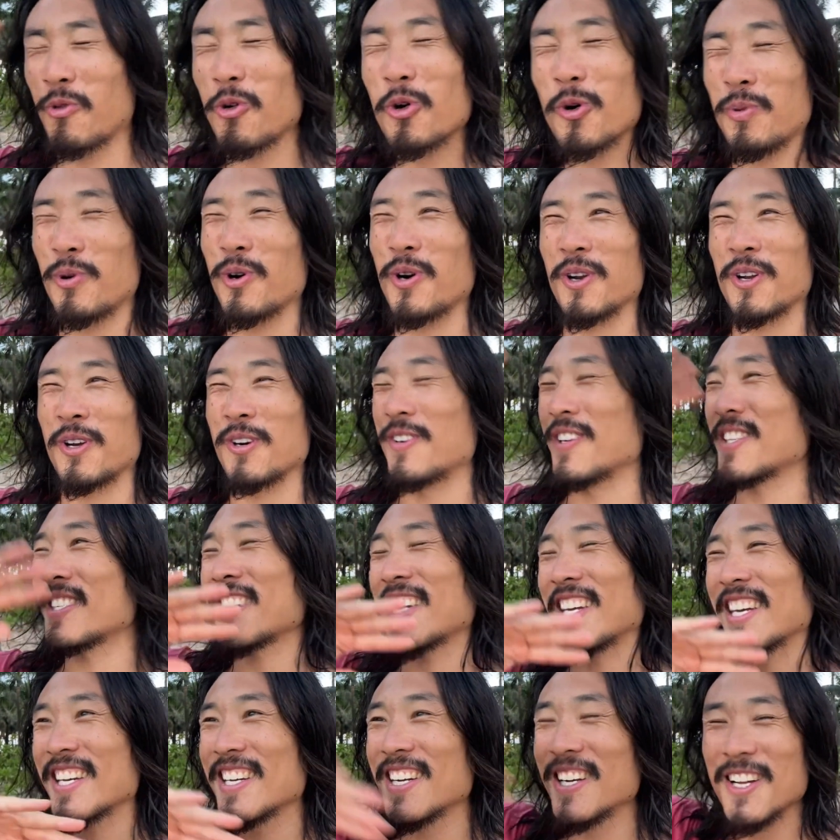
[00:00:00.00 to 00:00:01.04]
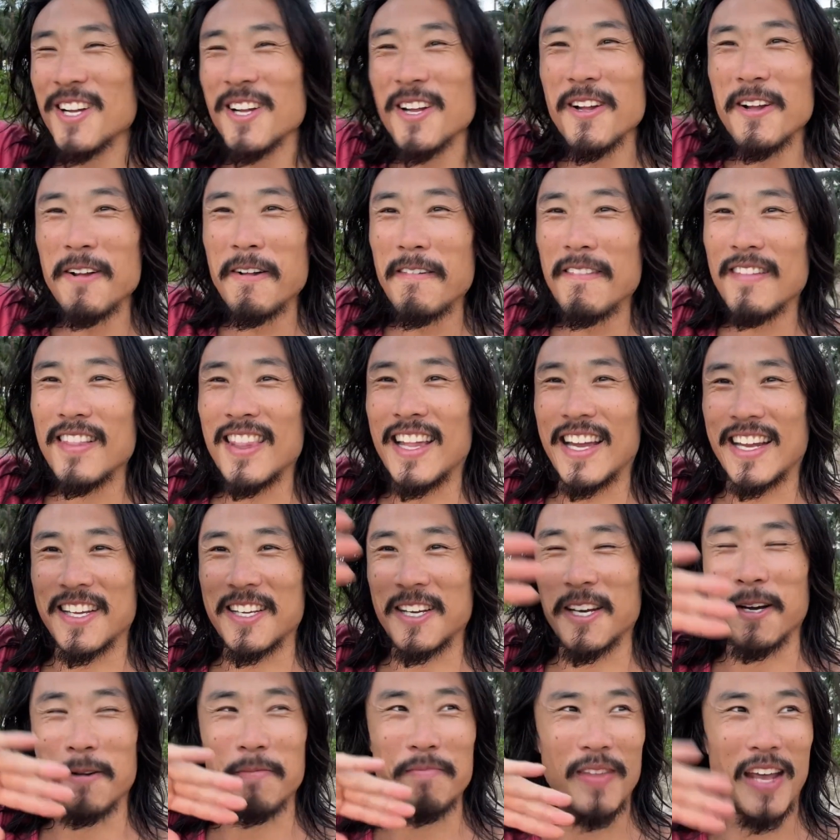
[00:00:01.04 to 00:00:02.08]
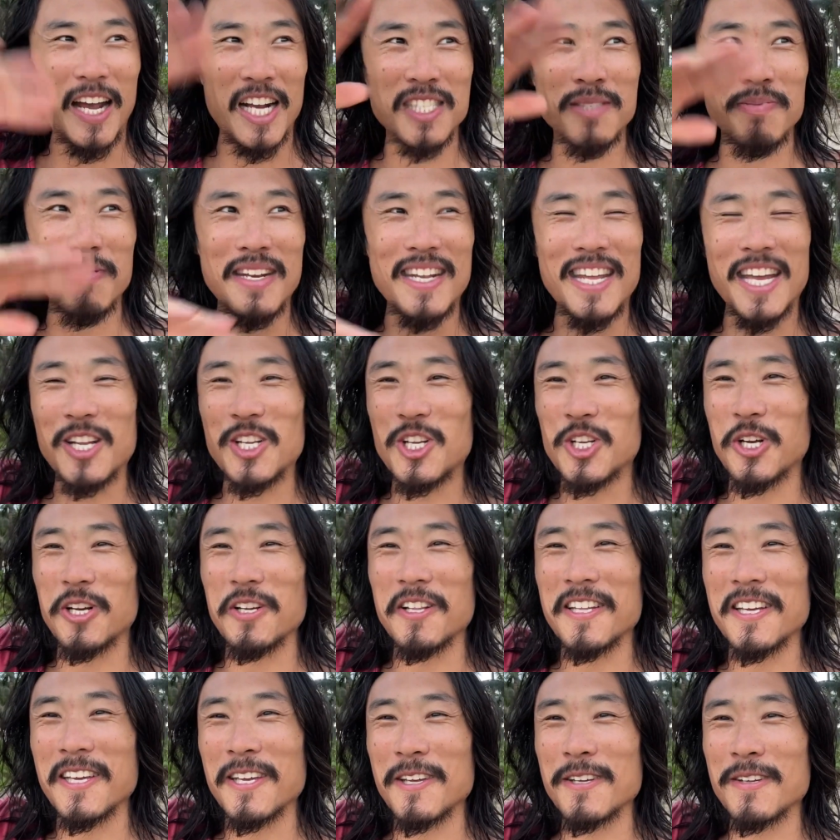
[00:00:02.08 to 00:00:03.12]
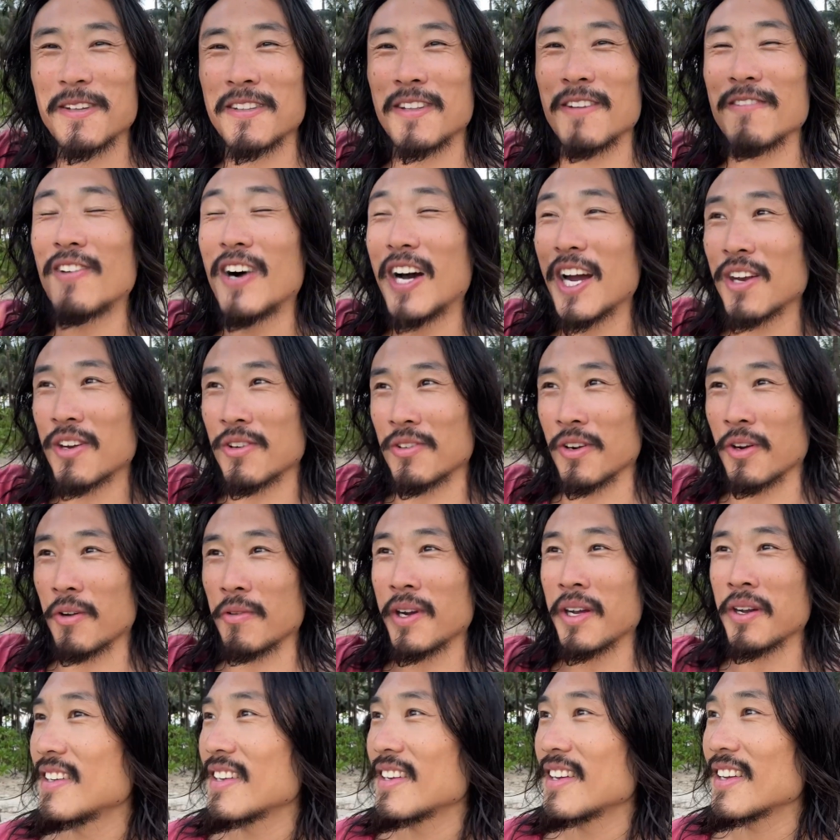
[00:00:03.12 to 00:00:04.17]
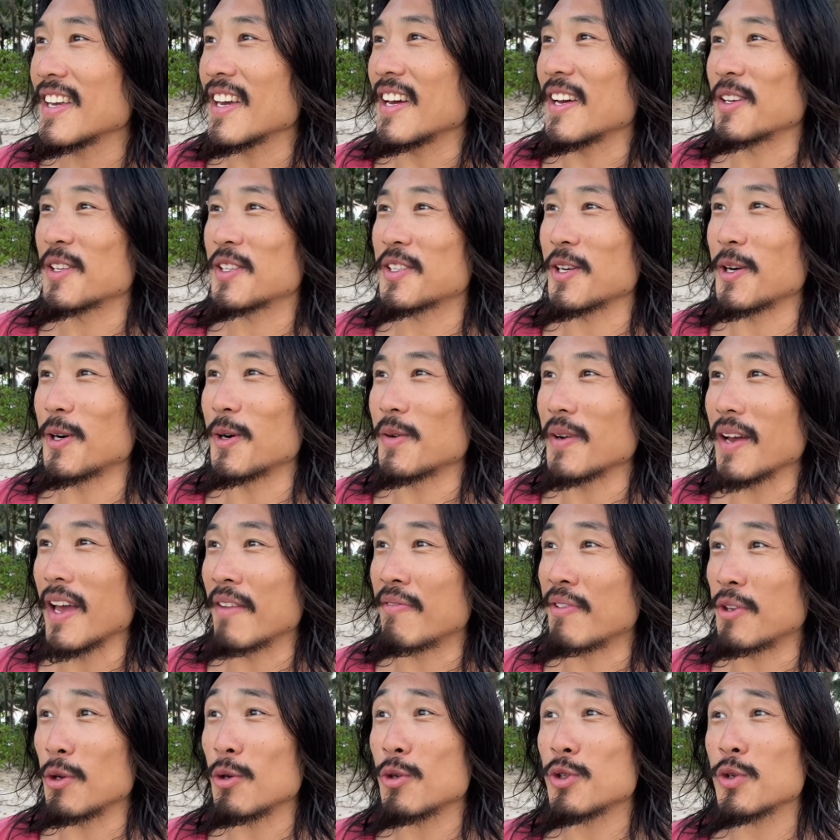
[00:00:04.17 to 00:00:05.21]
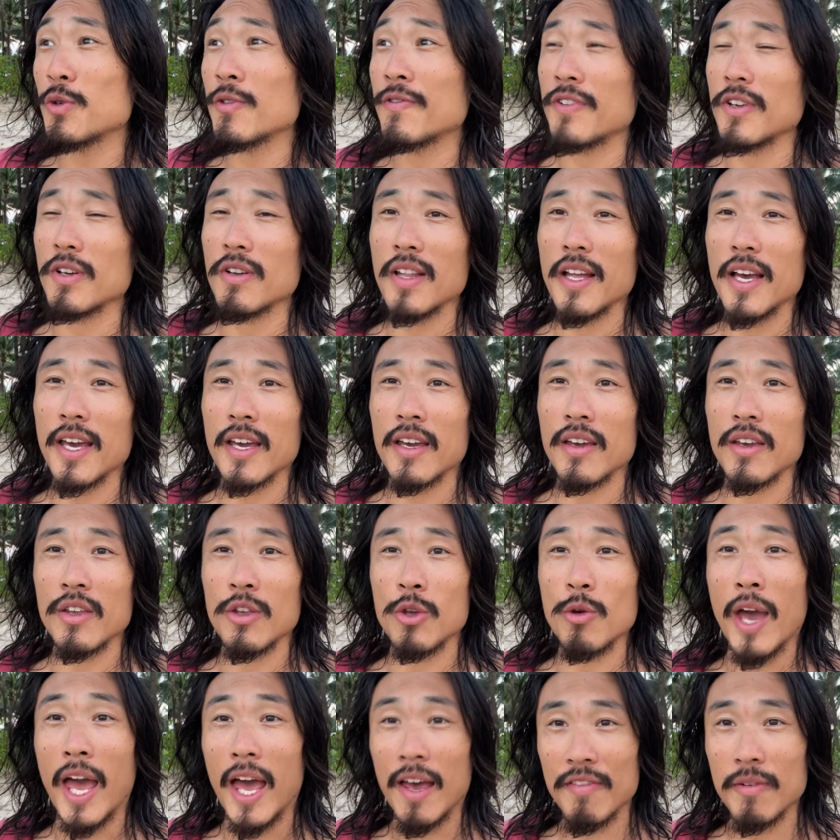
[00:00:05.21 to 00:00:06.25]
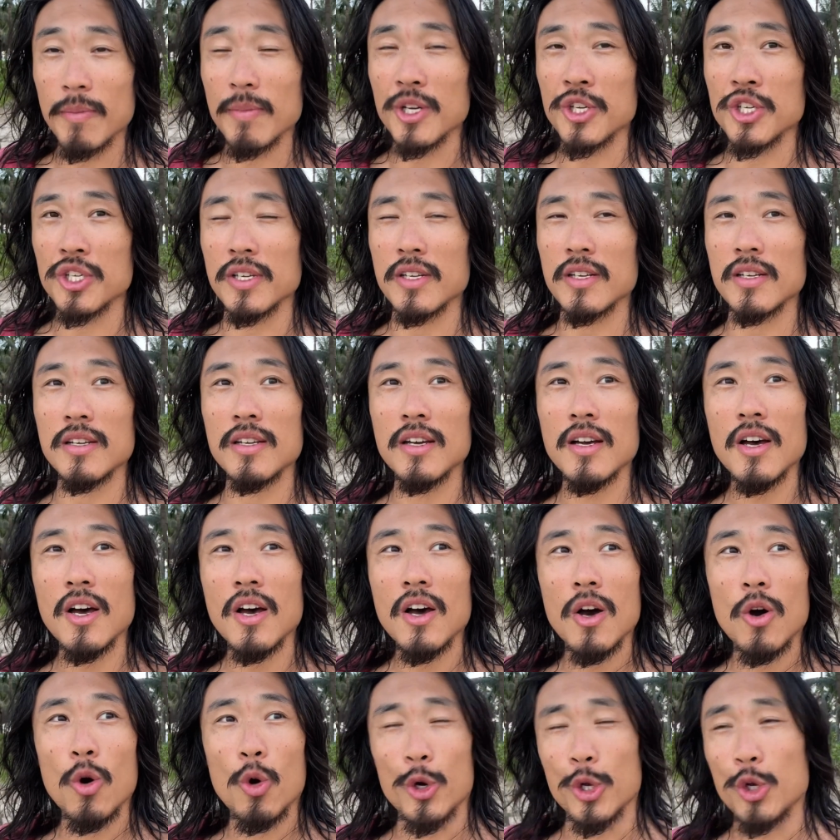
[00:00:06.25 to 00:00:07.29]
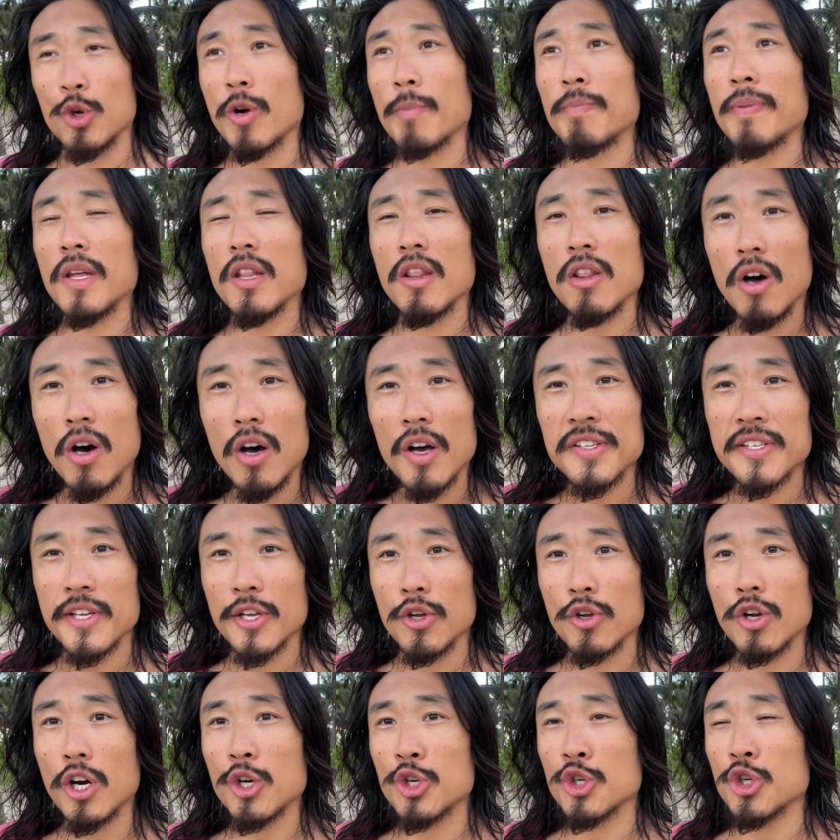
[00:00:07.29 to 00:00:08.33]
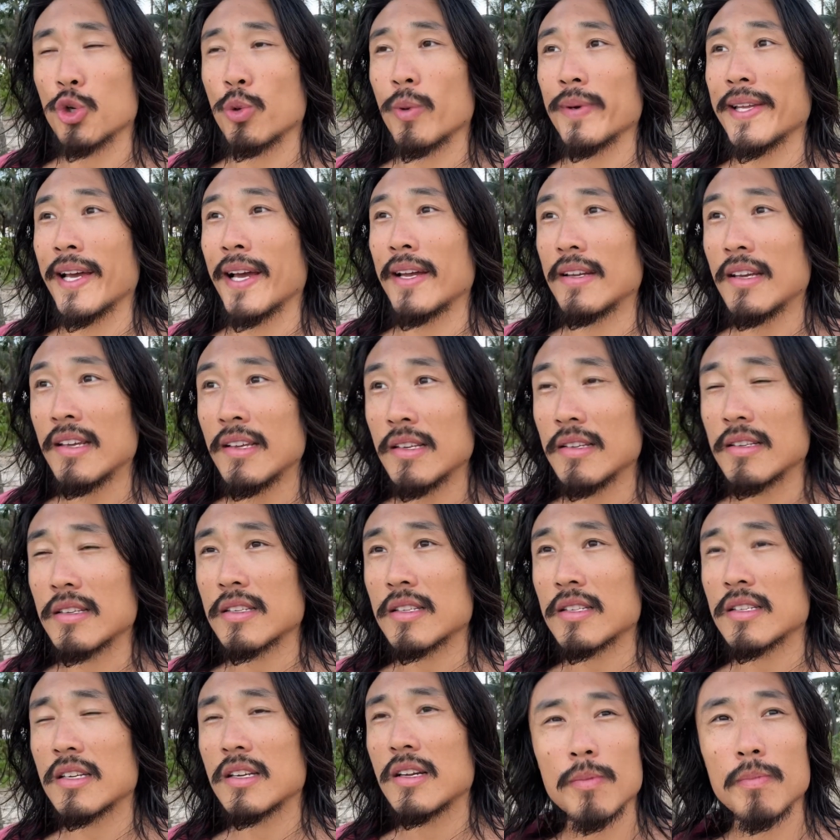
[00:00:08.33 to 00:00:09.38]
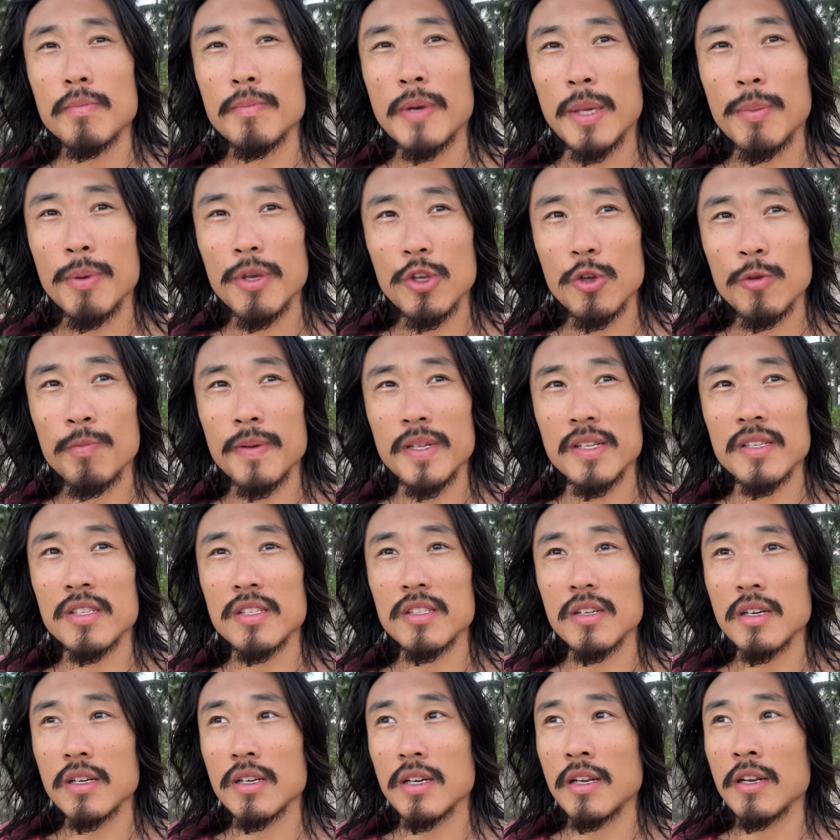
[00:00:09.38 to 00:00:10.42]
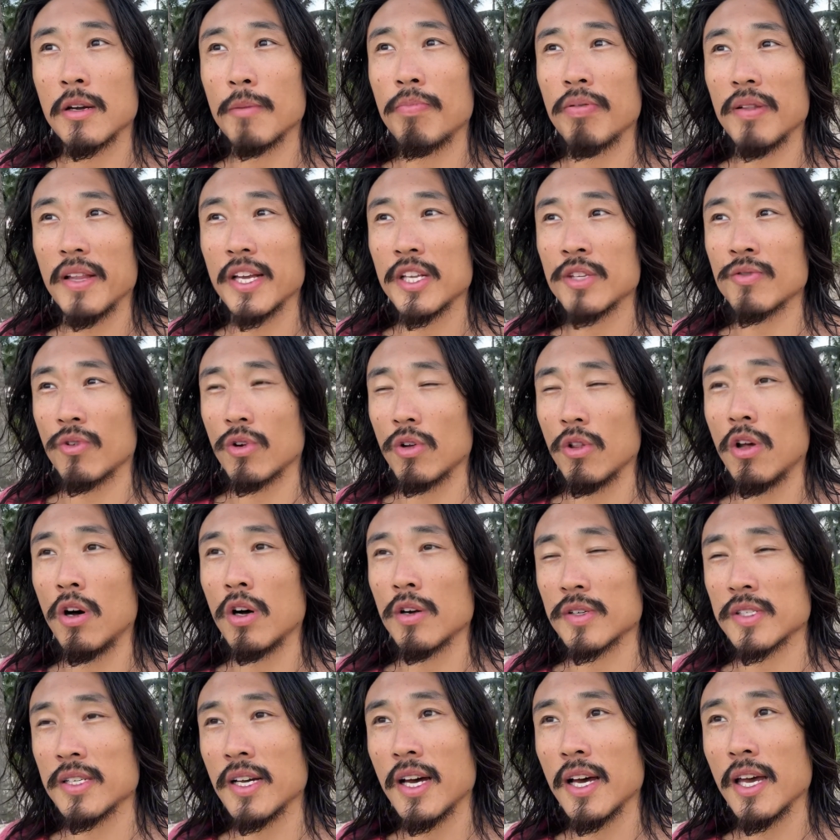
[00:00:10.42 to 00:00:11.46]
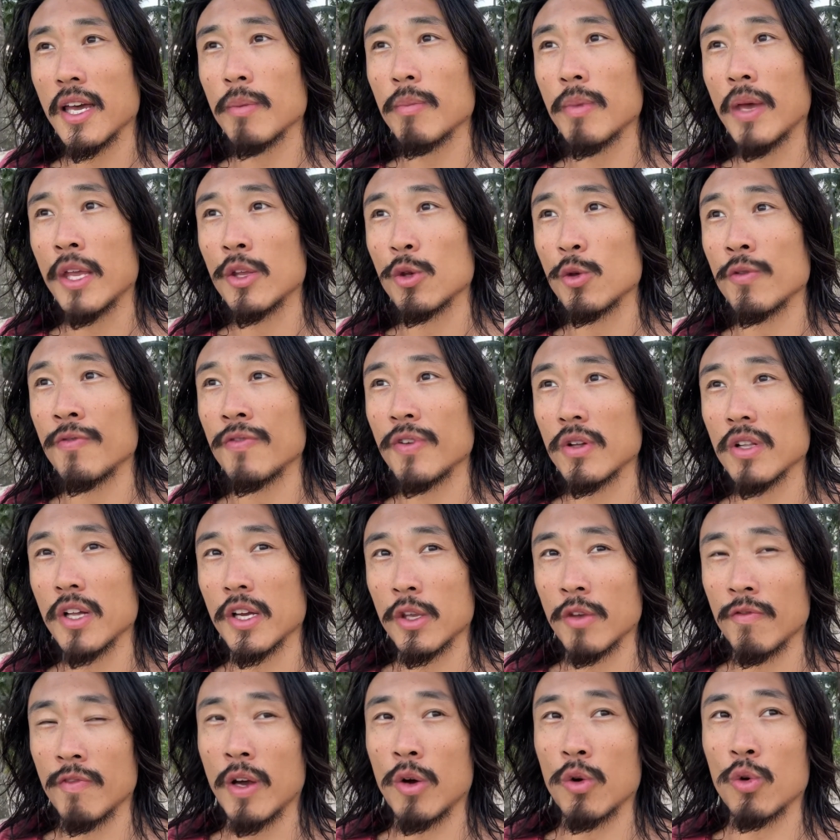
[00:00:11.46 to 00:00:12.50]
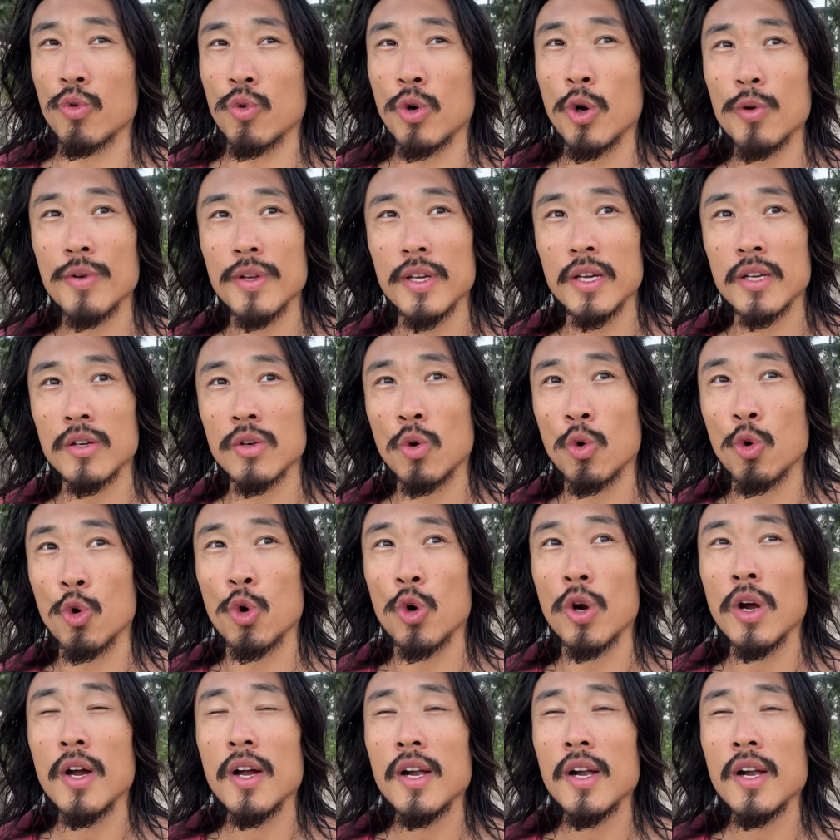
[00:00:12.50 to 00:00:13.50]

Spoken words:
or 4.0. It's like exponentially diviner and greater. Yeah, so if you do feel like you have a mission or you're a bit lost and you're not sure what that is, maybe you've been stuck in a place for a long time and you feel like you've outgrown it, or